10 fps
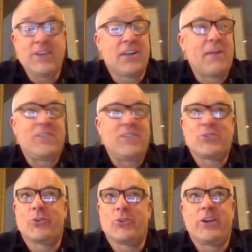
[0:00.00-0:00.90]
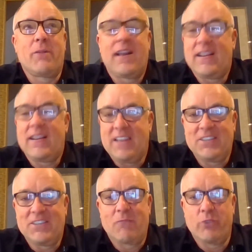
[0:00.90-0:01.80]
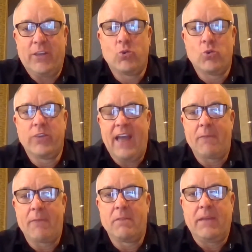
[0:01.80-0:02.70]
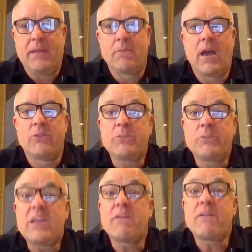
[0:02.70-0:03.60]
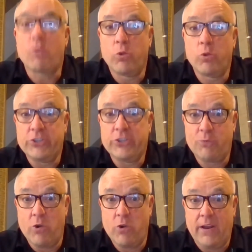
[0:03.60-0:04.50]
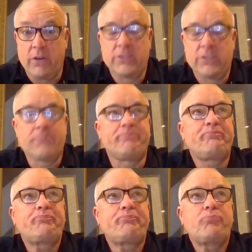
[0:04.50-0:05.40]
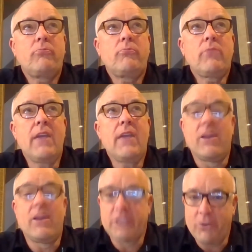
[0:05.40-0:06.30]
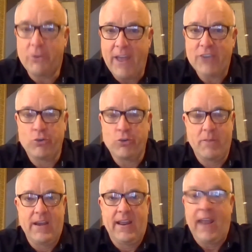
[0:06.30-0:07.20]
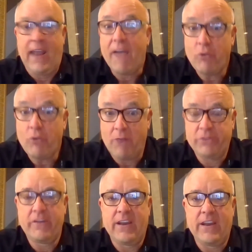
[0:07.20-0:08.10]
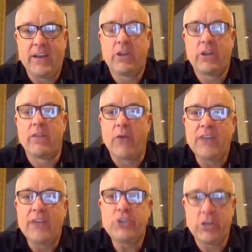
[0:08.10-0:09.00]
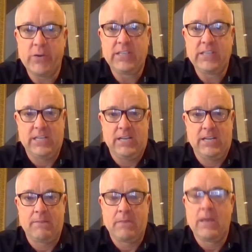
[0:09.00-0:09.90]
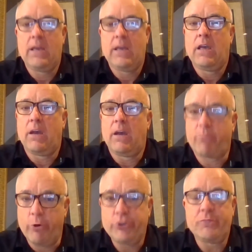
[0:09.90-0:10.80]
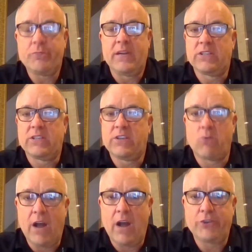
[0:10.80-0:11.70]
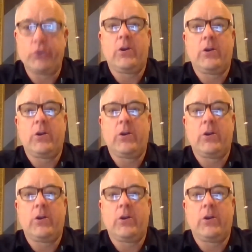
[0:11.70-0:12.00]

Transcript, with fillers: about this earlier, but I got to tell you something really cool that happened to me. I was speaking for Wilson Sporting Goods, and I was at their national meeting. And after I was finished, their engineering team approached me and said, Roger,